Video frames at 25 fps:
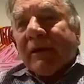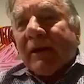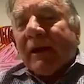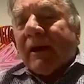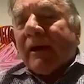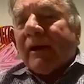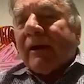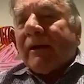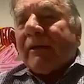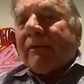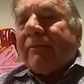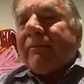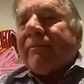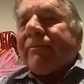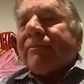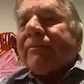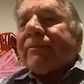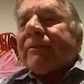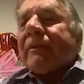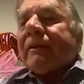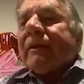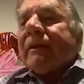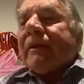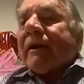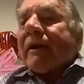and
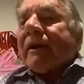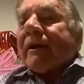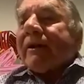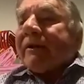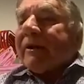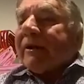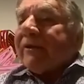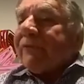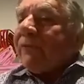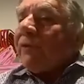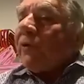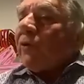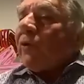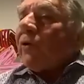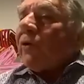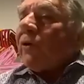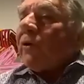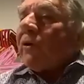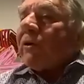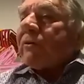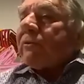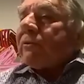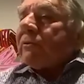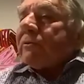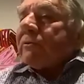
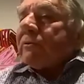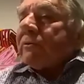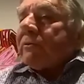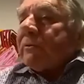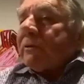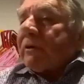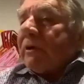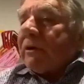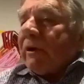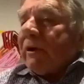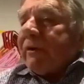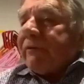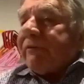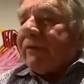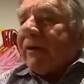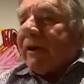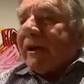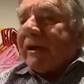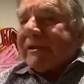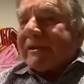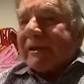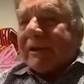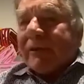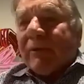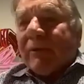therefore,
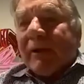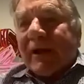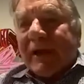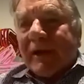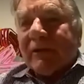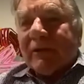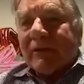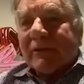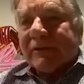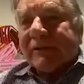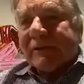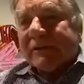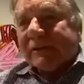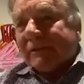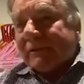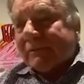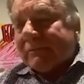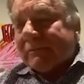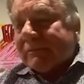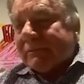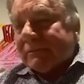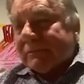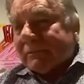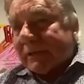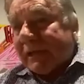advising weight loss,
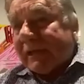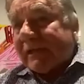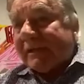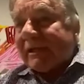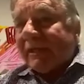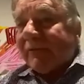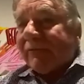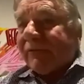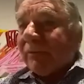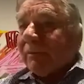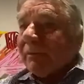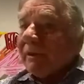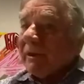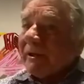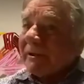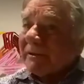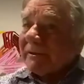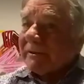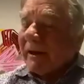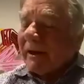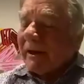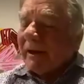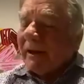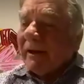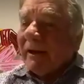easy for me to
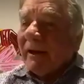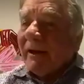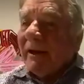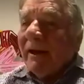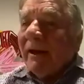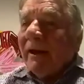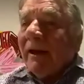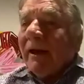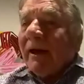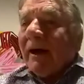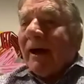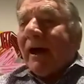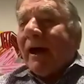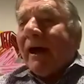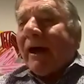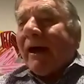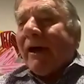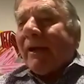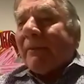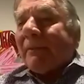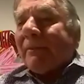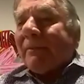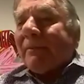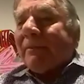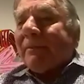say,
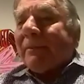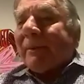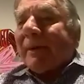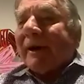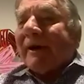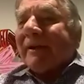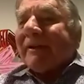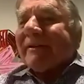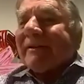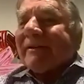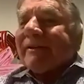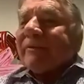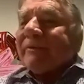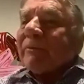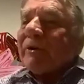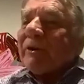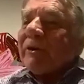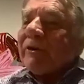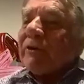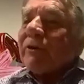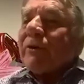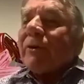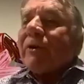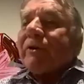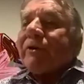but we
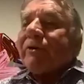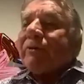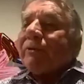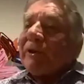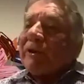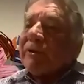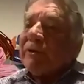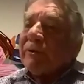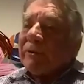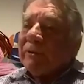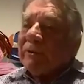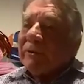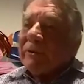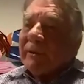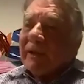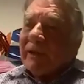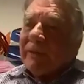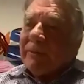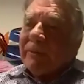do that.